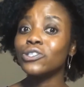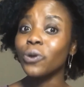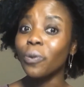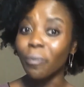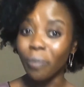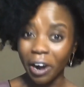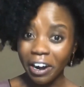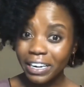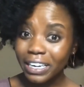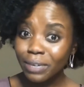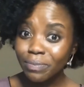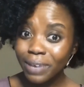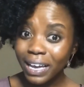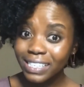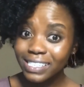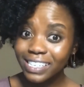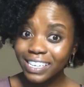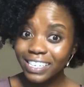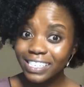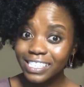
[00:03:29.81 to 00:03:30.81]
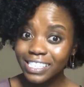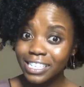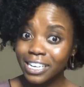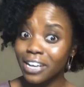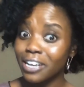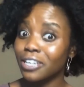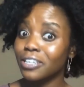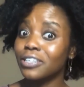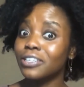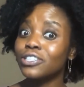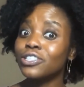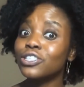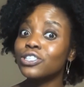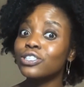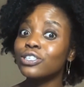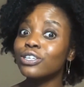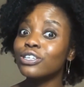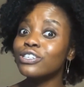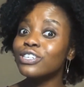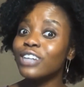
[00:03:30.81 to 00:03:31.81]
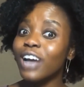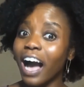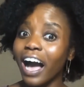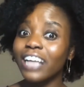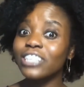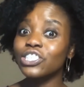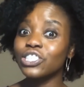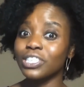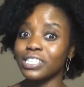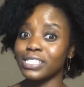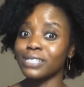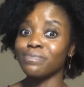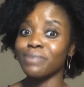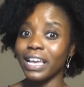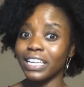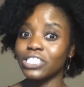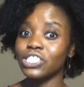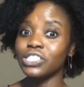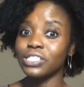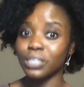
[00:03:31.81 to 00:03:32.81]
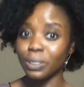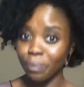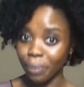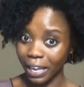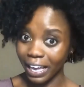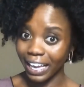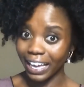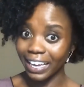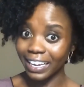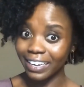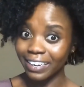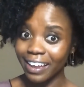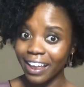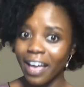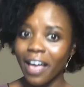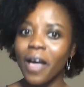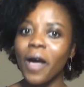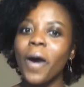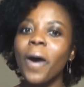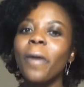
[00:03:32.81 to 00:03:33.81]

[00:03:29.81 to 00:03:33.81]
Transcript: Your marketing message should not just mention the pain,